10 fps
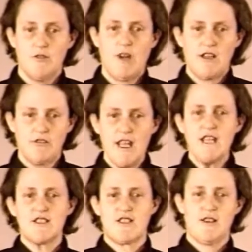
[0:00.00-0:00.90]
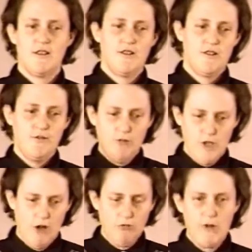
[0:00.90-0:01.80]
But at least,
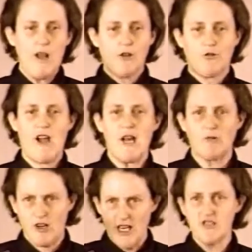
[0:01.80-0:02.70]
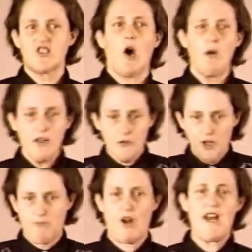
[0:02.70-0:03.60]
real grammar is going
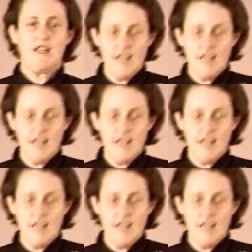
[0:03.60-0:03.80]
through the brain,